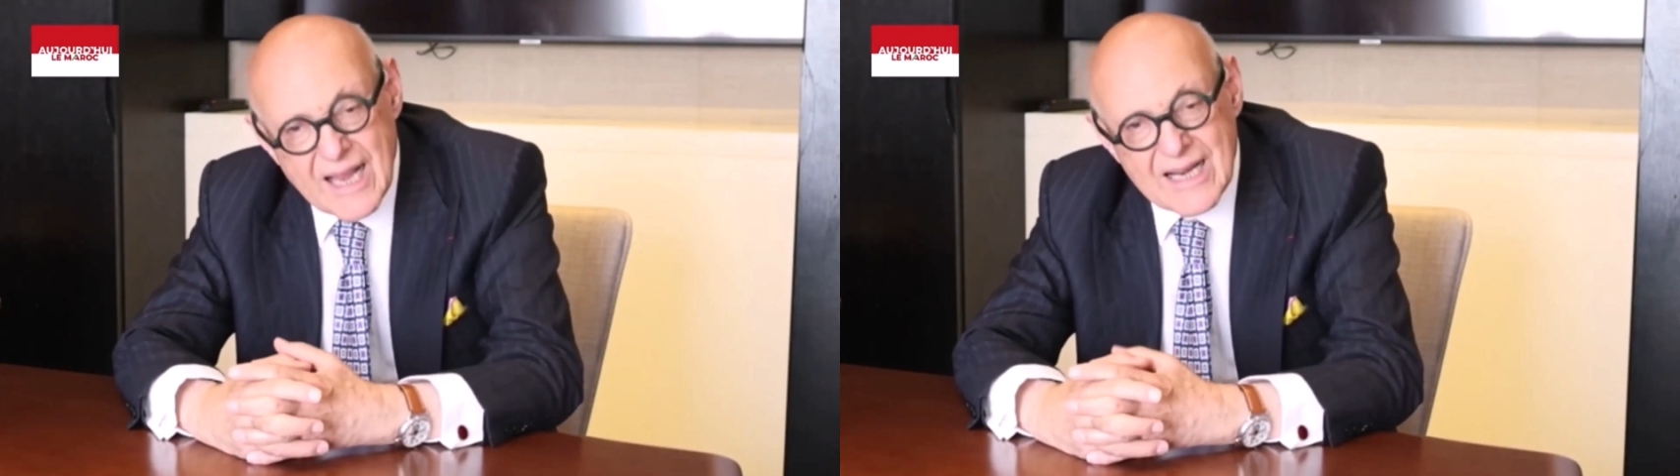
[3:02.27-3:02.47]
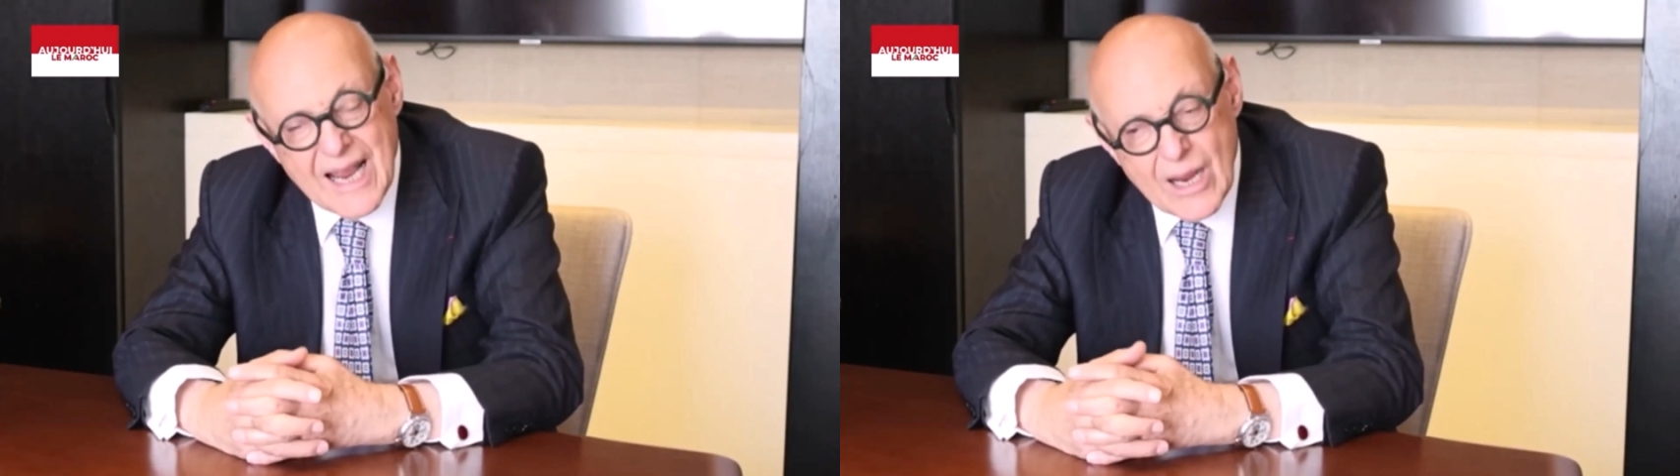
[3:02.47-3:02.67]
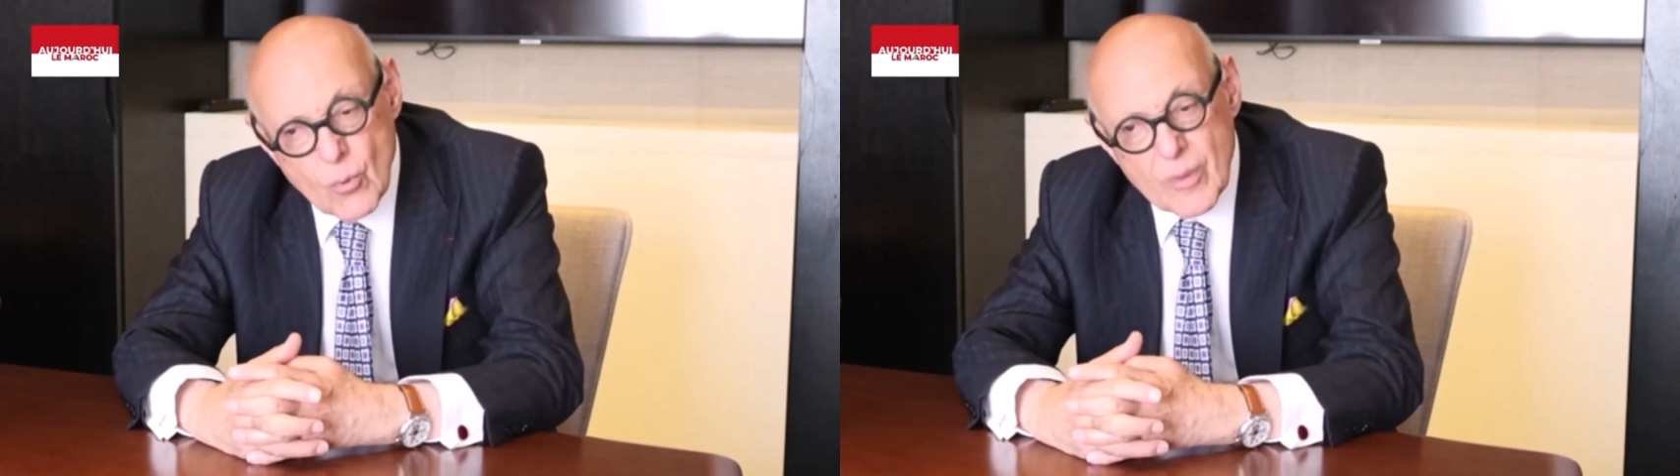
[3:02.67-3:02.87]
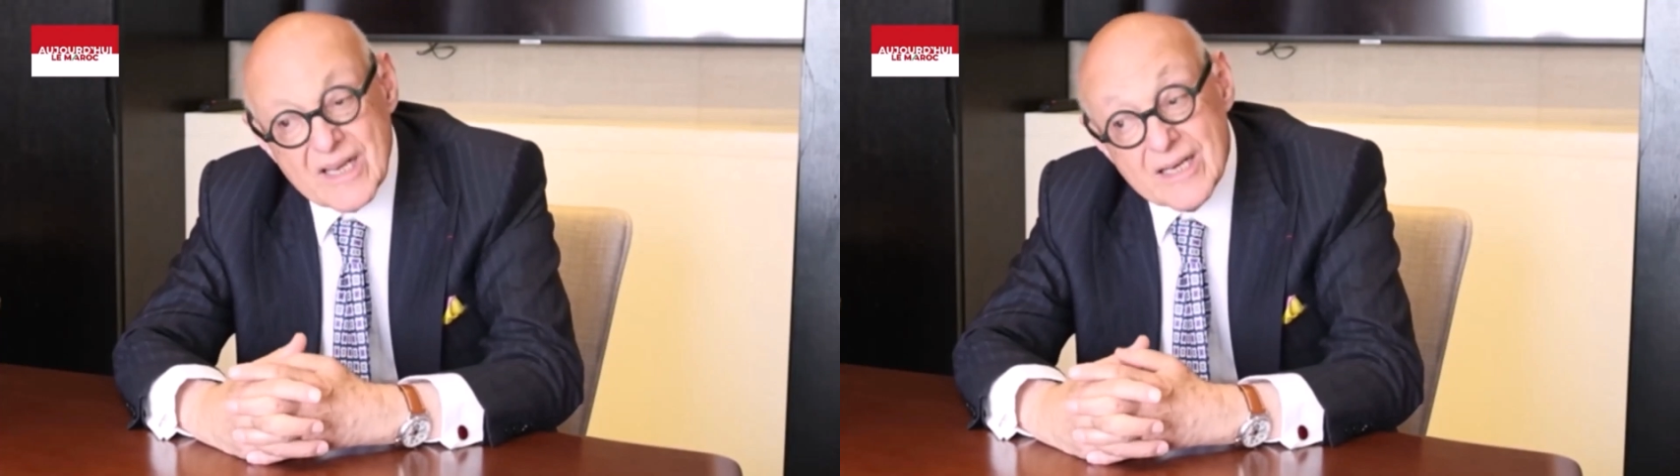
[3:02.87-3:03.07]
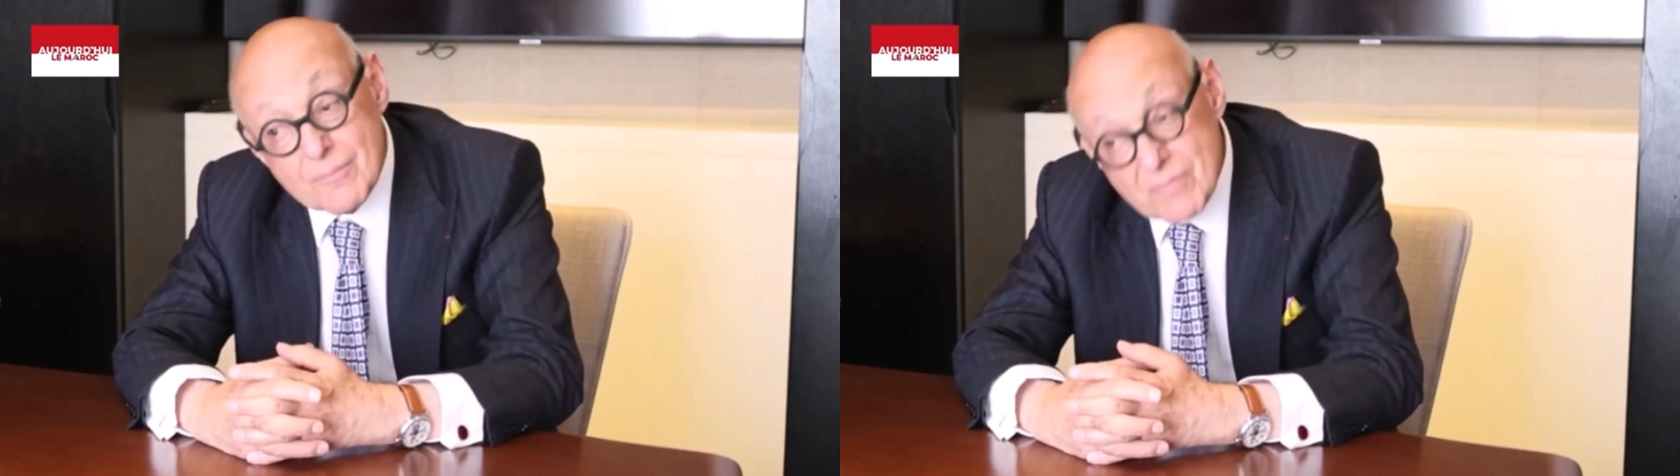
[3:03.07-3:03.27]
and how we
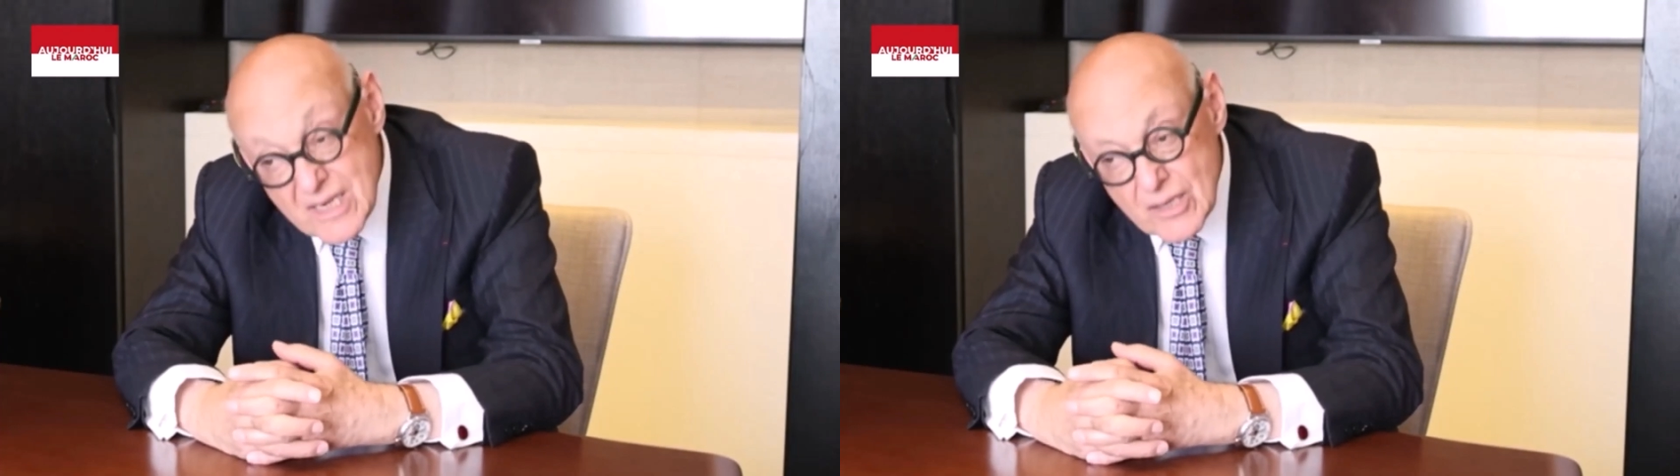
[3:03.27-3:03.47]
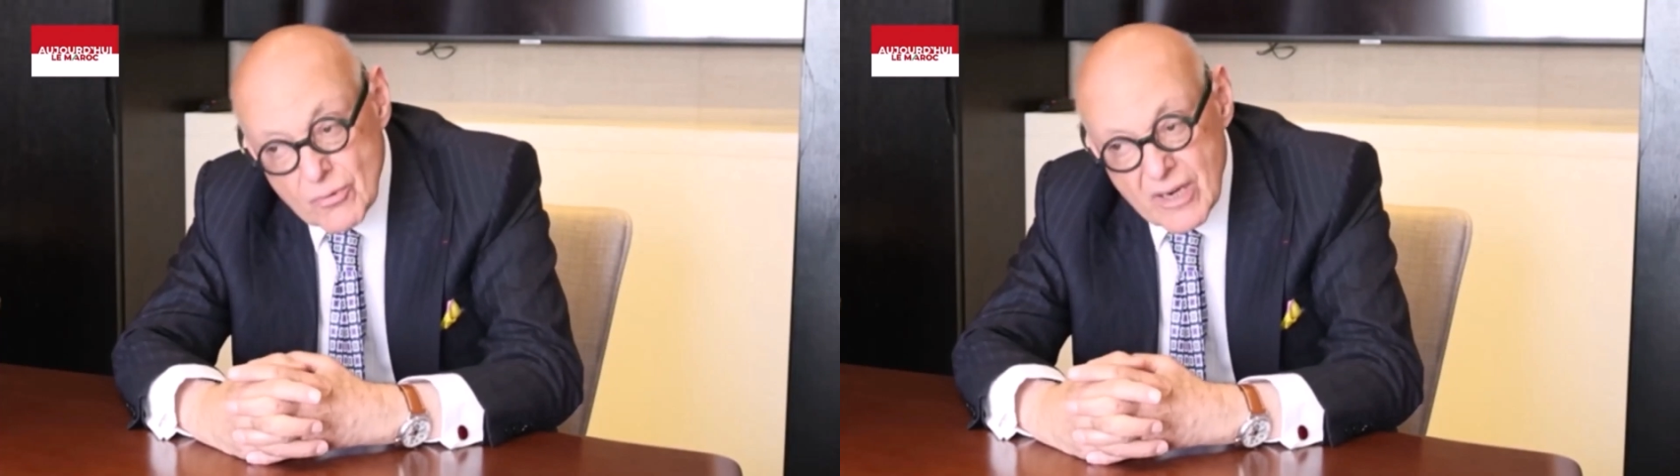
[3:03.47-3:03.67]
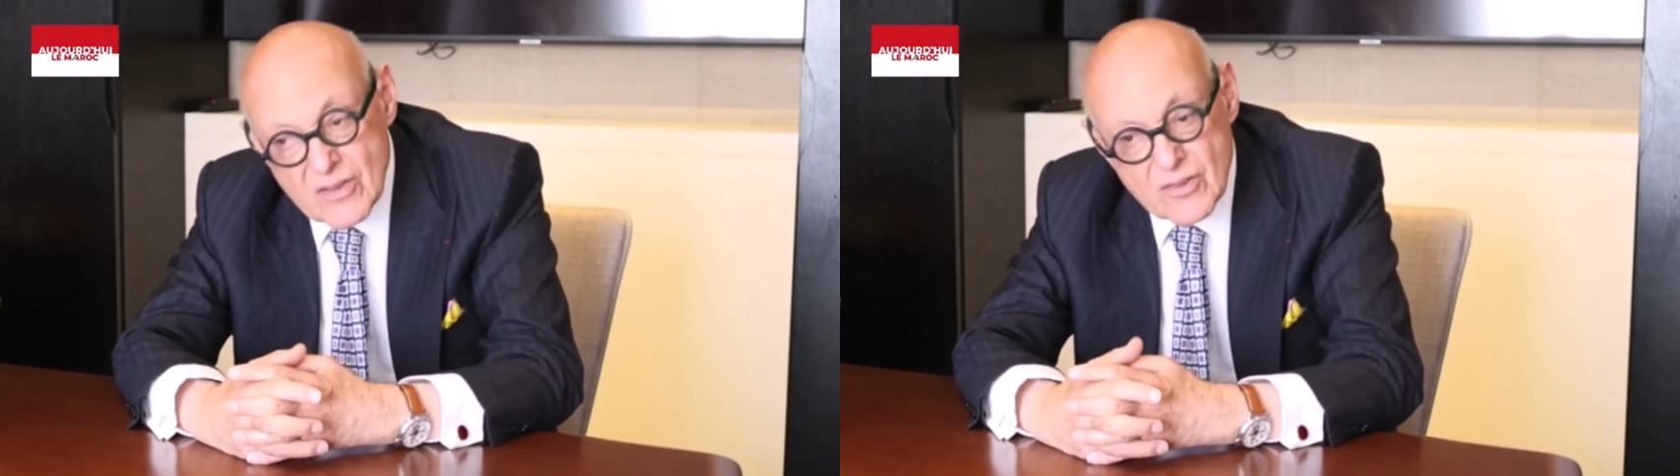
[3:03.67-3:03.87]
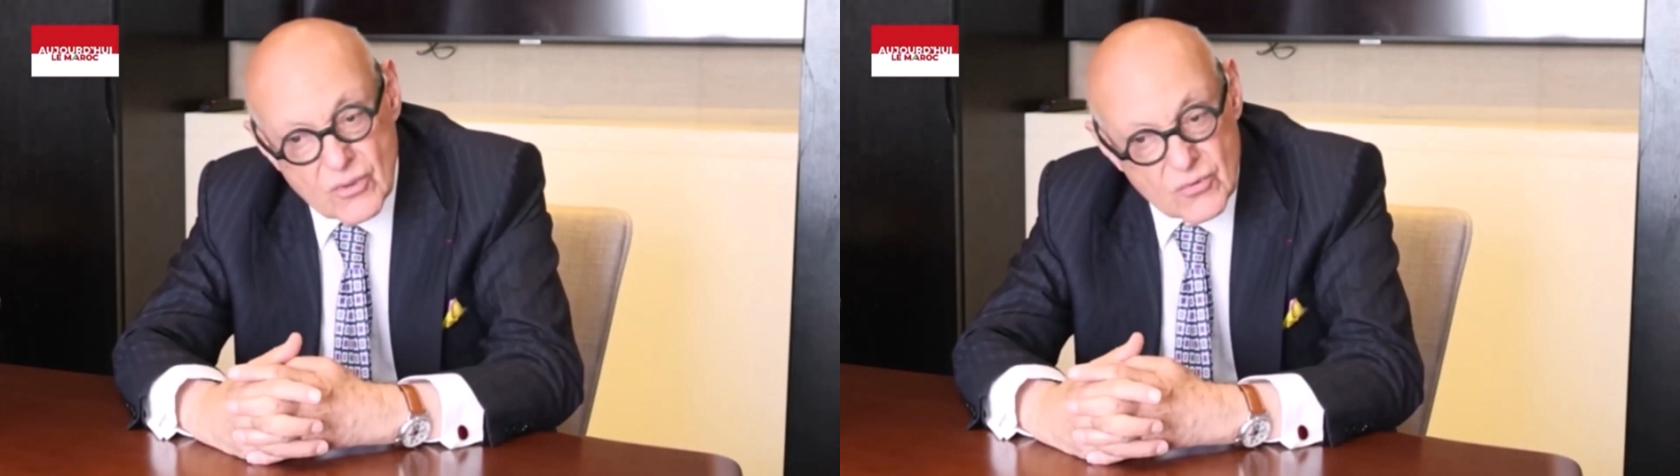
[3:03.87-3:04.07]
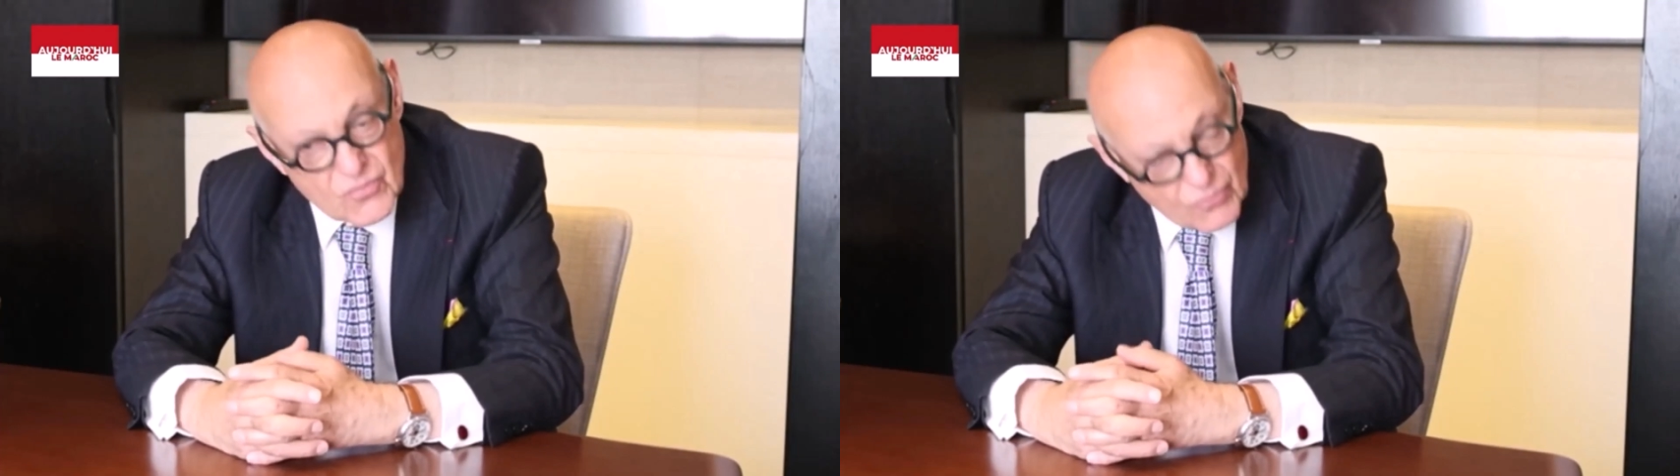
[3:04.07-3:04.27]
can ameliorate
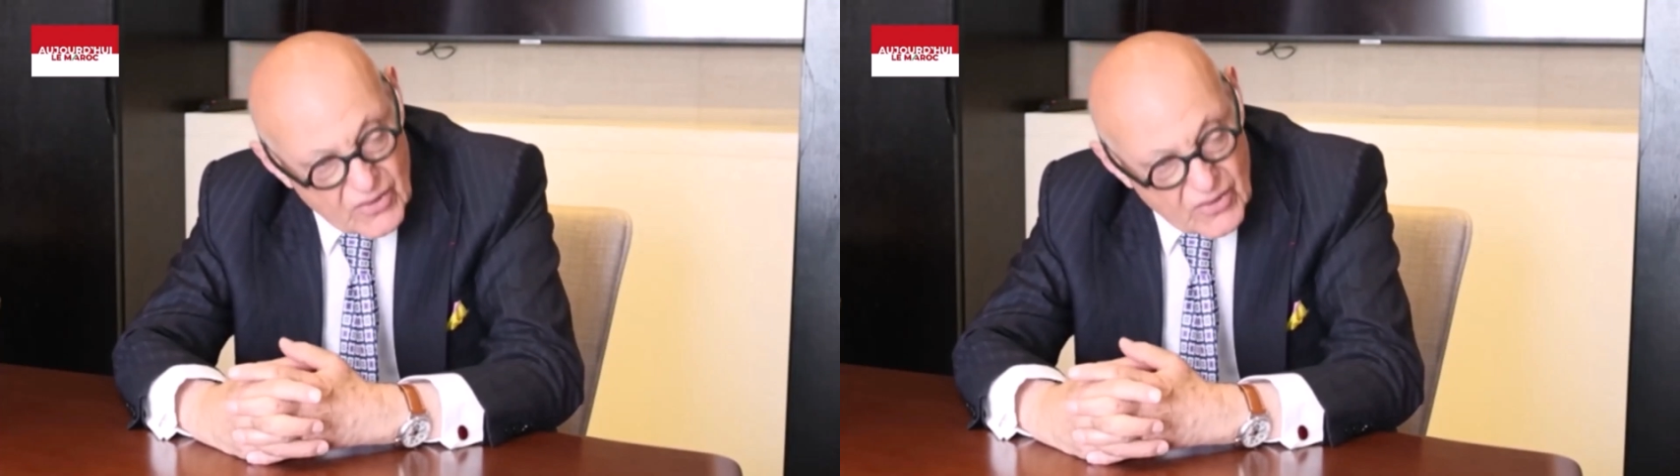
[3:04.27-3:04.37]
those